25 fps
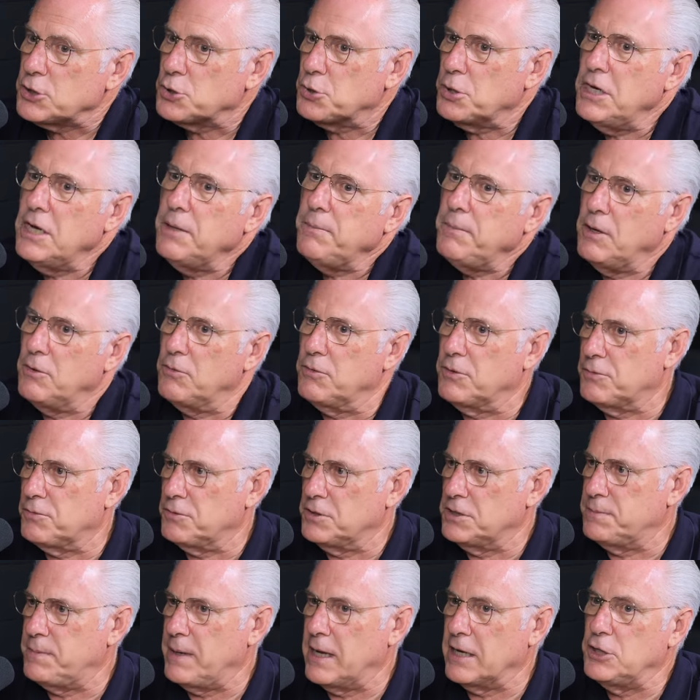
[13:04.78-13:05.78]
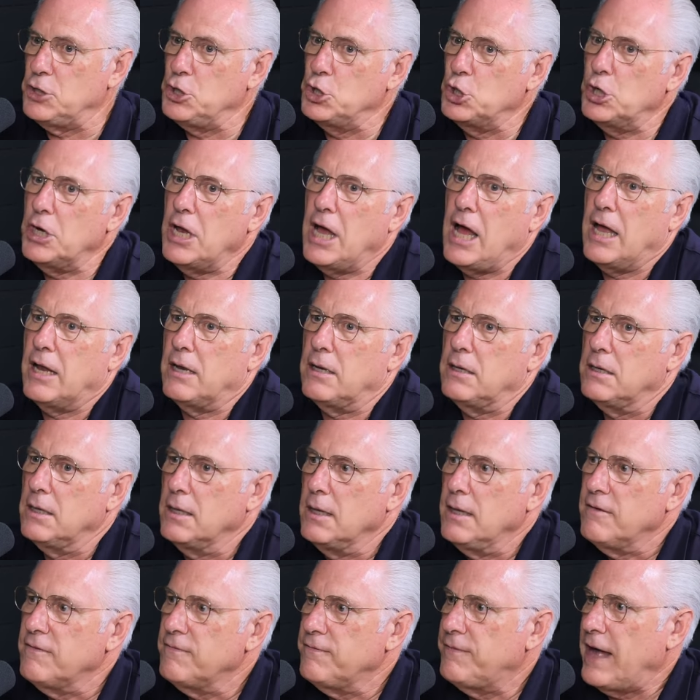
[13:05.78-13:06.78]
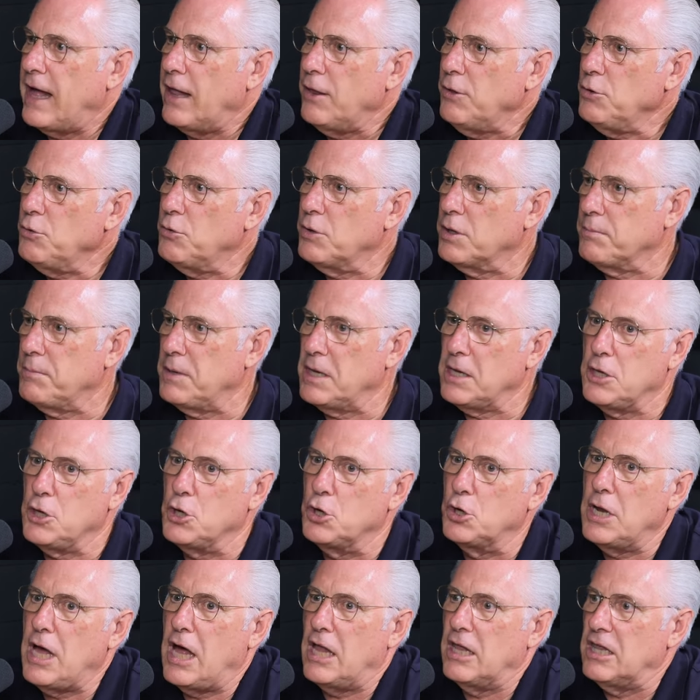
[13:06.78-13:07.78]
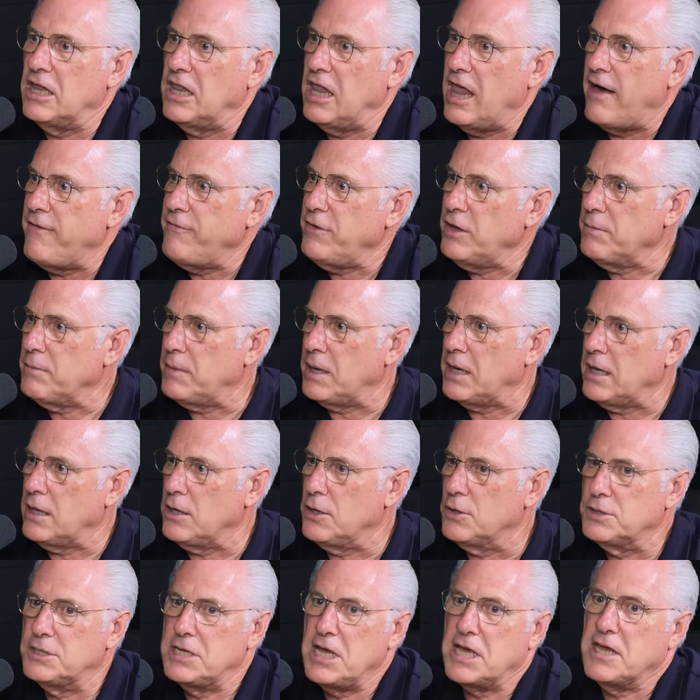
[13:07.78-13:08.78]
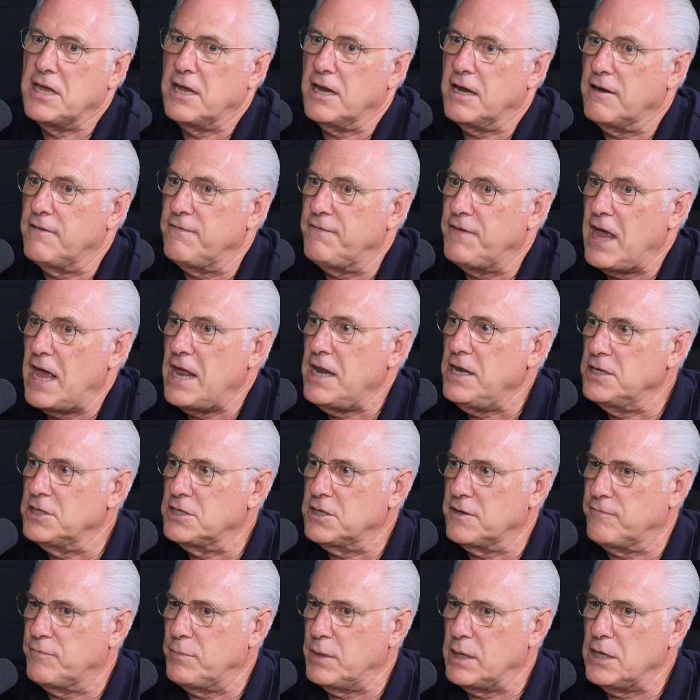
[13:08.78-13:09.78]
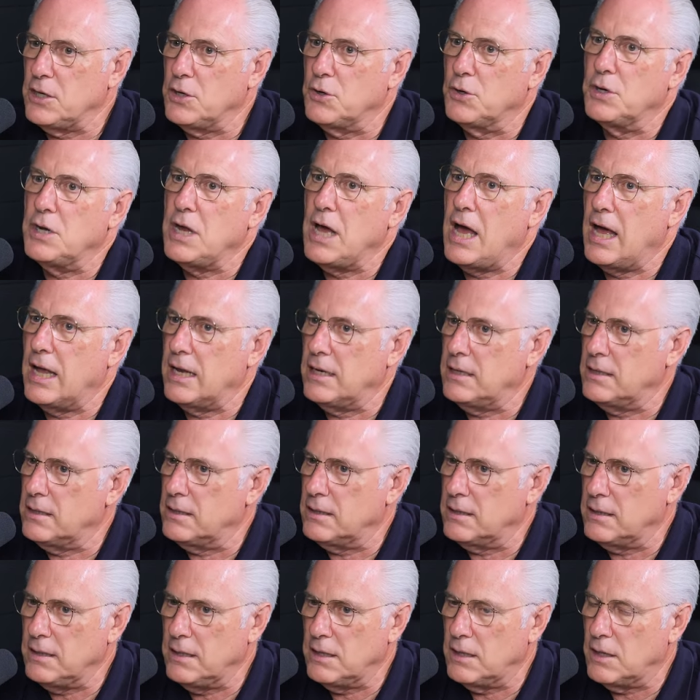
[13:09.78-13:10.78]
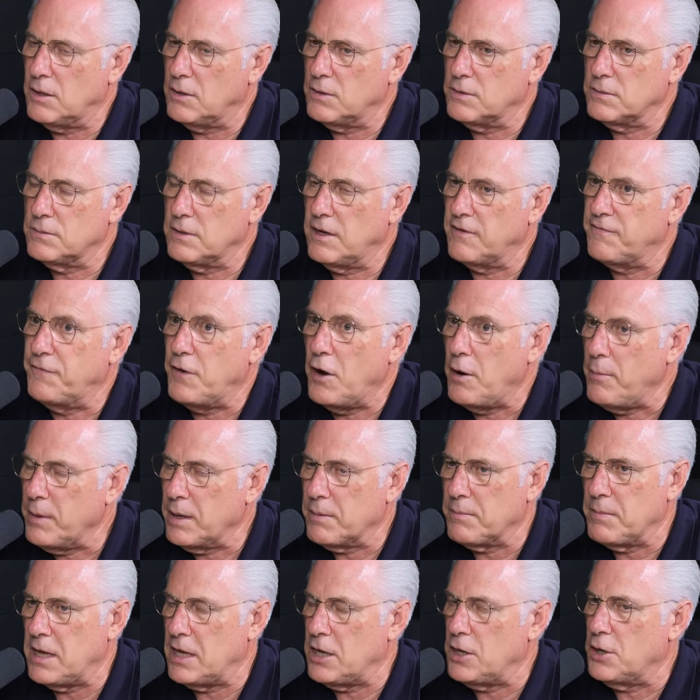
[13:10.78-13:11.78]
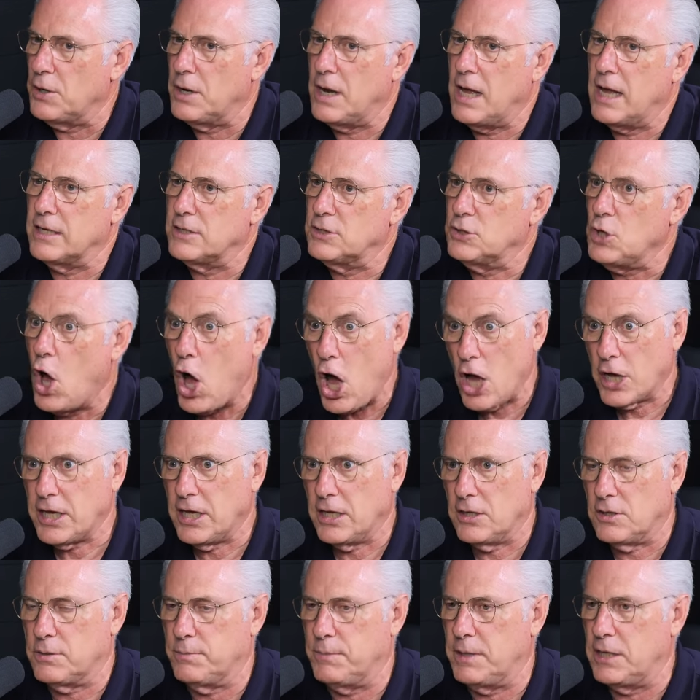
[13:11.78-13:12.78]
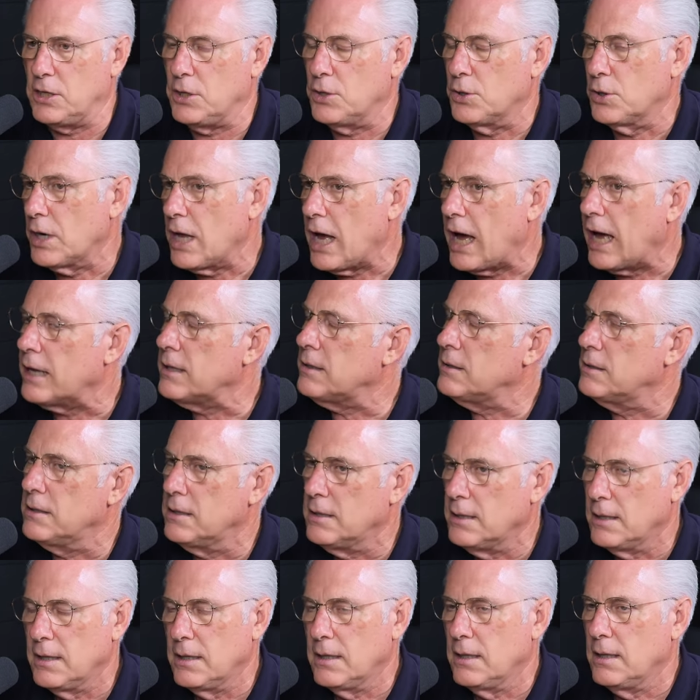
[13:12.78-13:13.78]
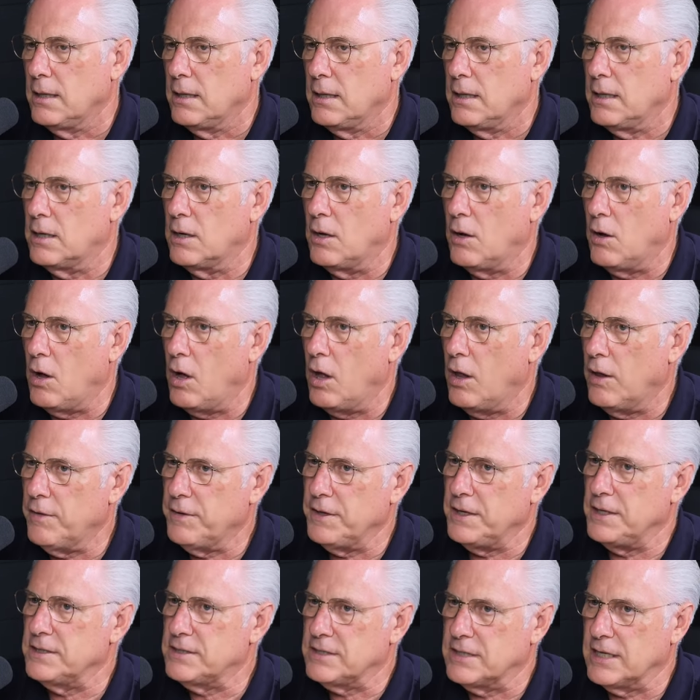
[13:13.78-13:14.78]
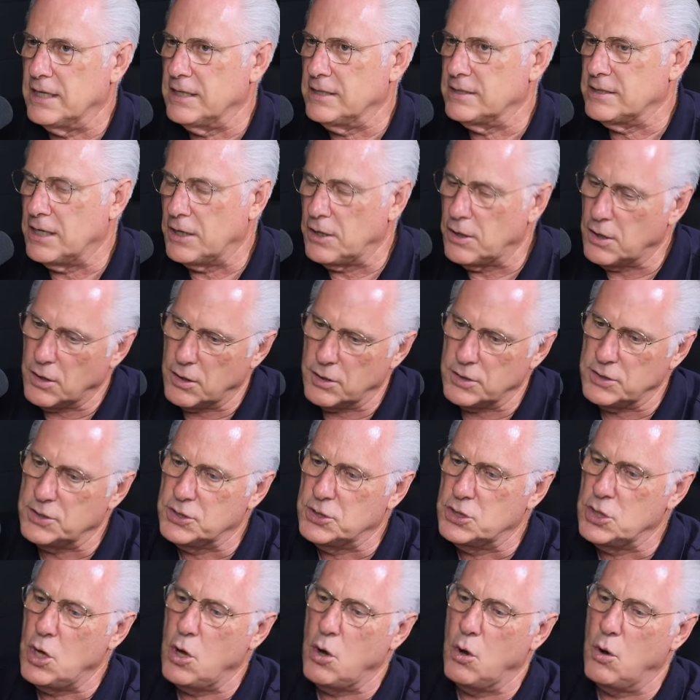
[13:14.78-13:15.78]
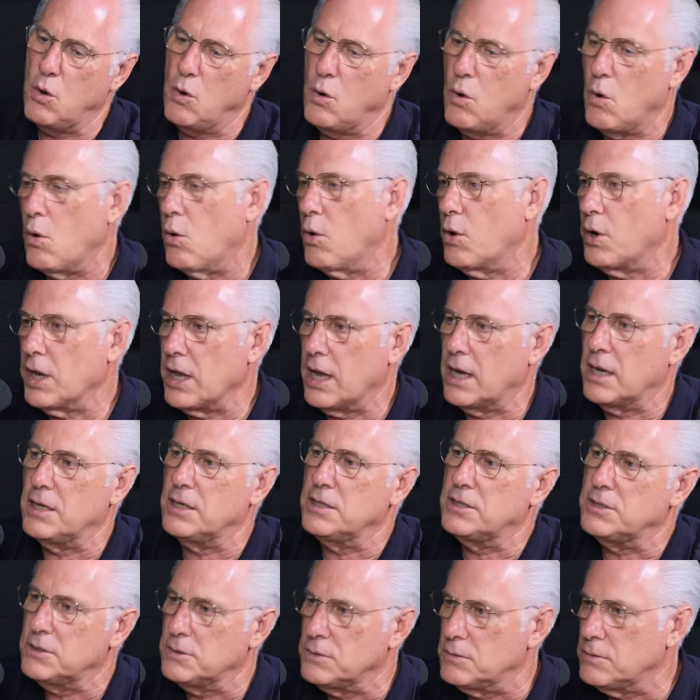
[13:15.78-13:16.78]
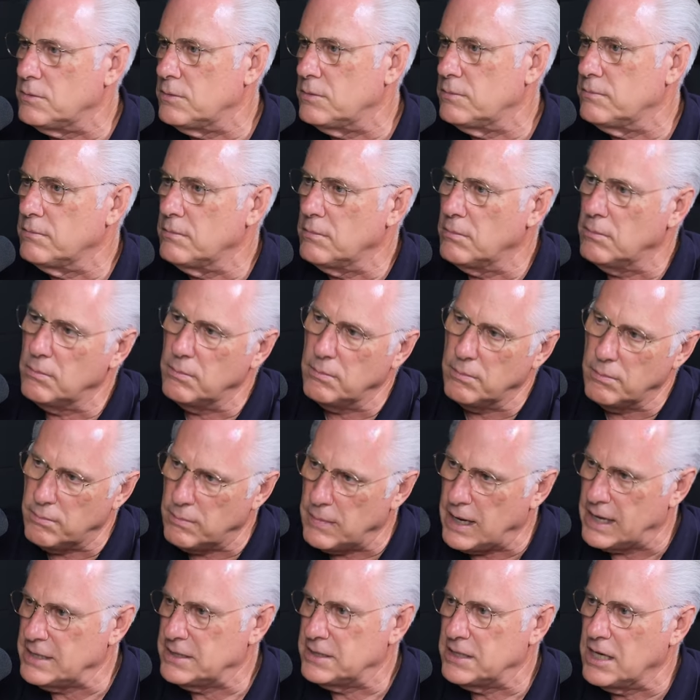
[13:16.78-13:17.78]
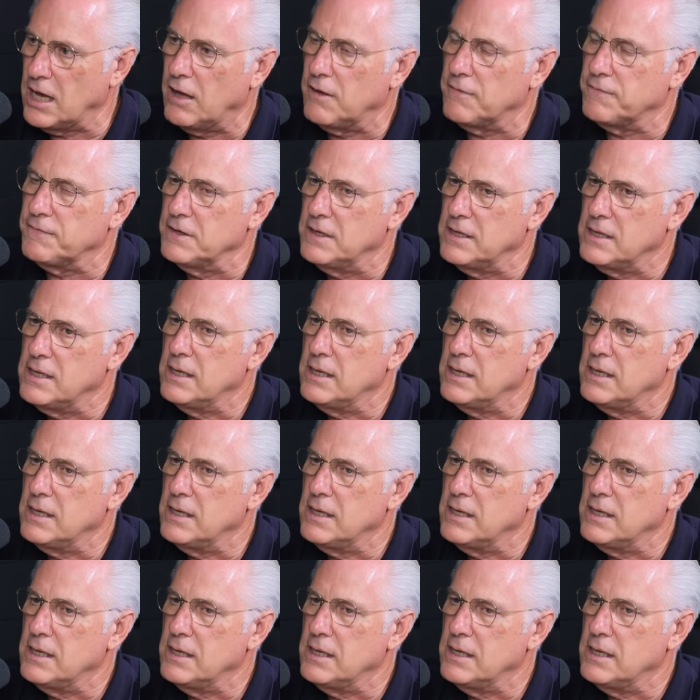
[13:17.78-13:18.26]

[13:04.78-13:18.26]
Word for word: treating me with respect. You're not valuing me. You're not yeah. loving me. You're taking advantage of me. You're not you know, affirming me. You're not talking to me. You're not, you know, all these things that are so oriented to mm-hmm. myself.